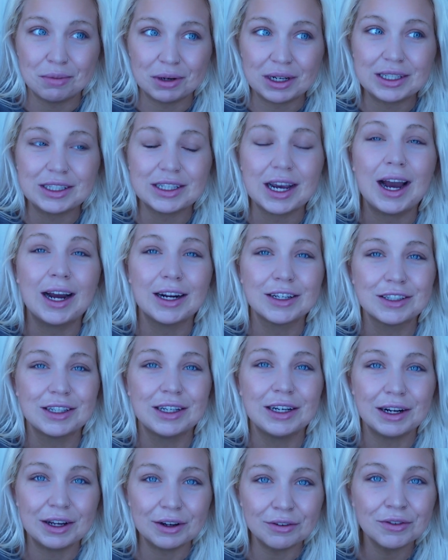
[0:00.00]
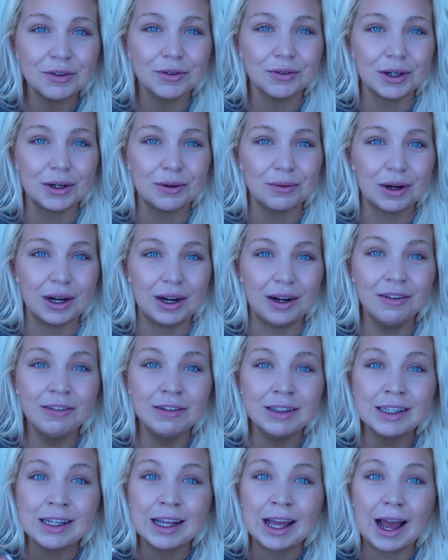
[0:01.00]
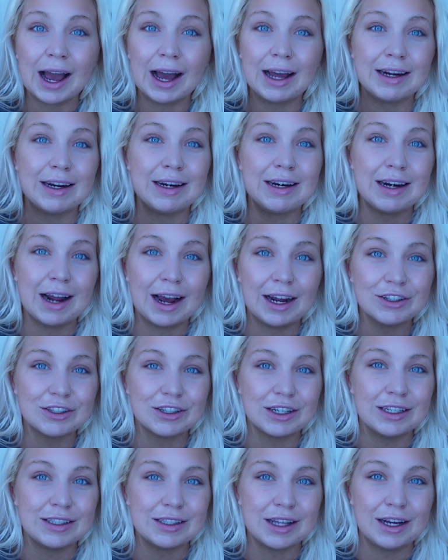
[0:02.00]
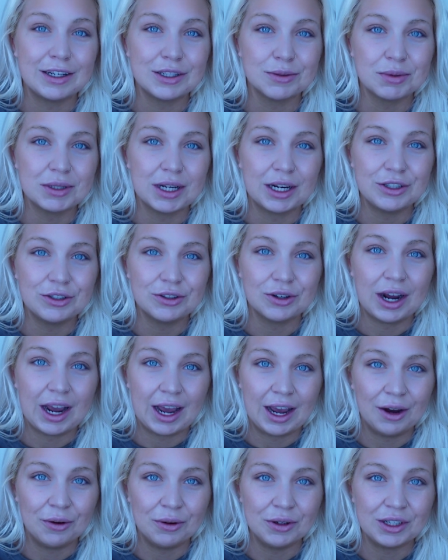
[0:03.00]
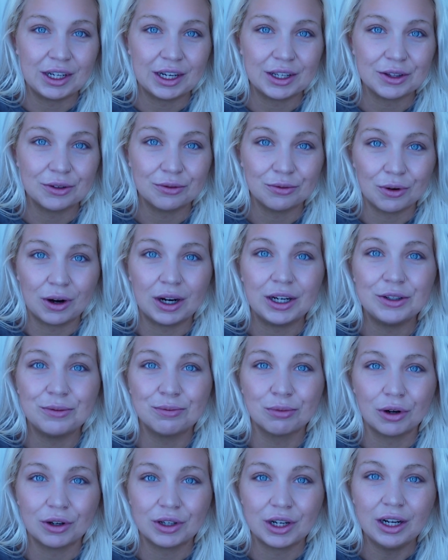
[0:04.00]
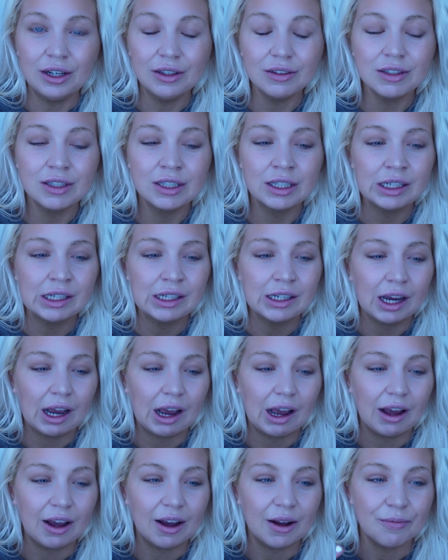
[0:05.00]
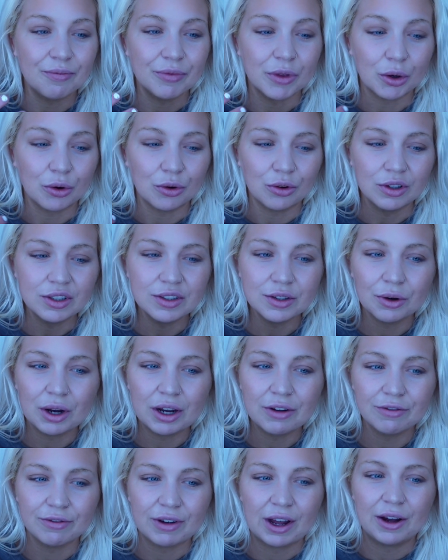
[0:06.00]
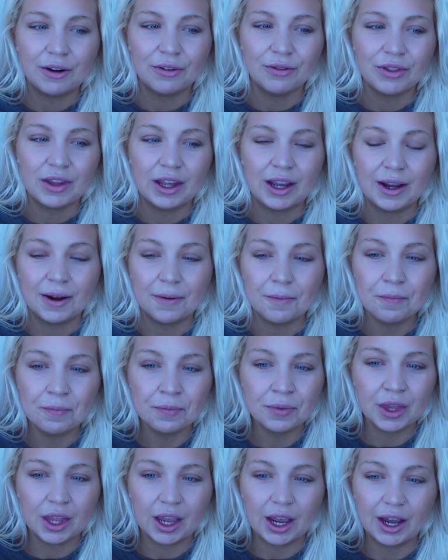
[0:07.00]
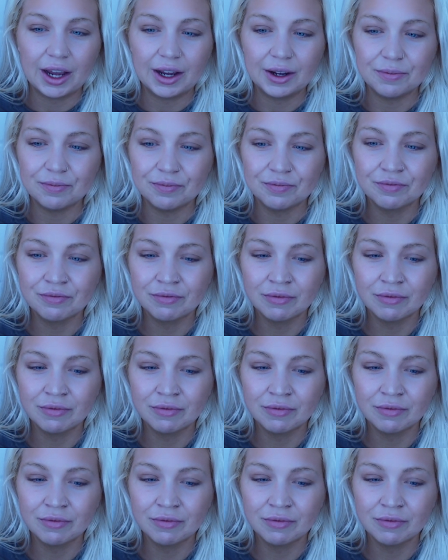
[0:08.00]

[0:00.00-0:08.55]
bleach actually lifted really well, and it naturally is there to protect your hair when you get the right product. Also, I found that I've